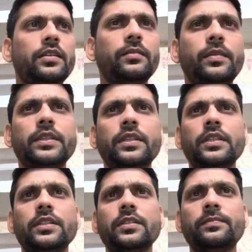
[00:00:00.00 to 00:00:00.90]

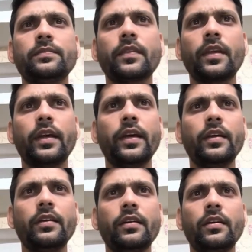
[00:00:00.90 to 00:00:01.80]
percentage,
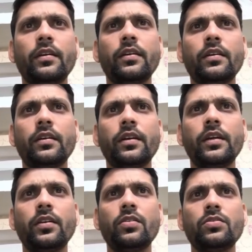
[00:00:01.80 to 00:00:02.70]
and
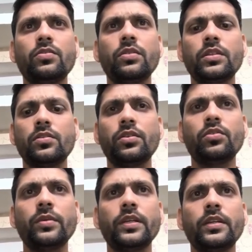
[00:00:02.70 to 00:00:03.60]
here also this is going
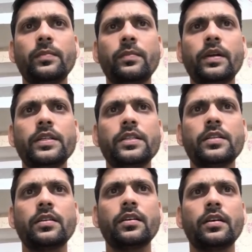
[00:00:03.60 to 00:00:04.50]
to be replaced
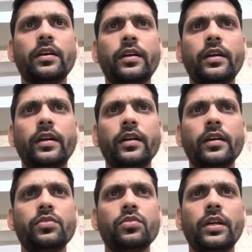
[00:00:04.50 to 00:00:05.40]

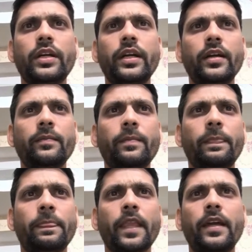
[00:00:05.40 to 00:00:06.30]
actual rating.
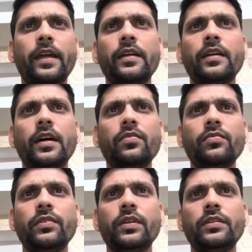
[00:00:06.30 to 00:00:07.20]
And now
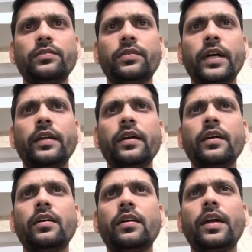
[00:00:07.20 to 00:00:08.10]
we will find the
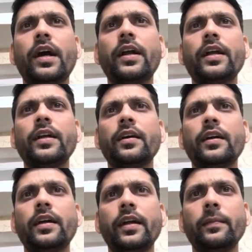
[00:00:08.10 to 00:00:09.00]
target
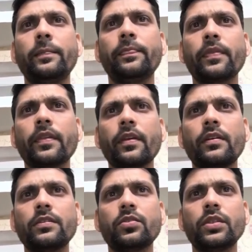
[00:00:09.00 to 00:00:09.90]
rating.
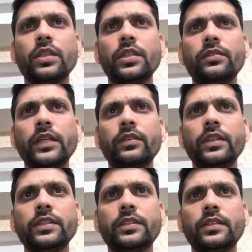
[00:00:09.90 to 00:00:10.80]
So here we have this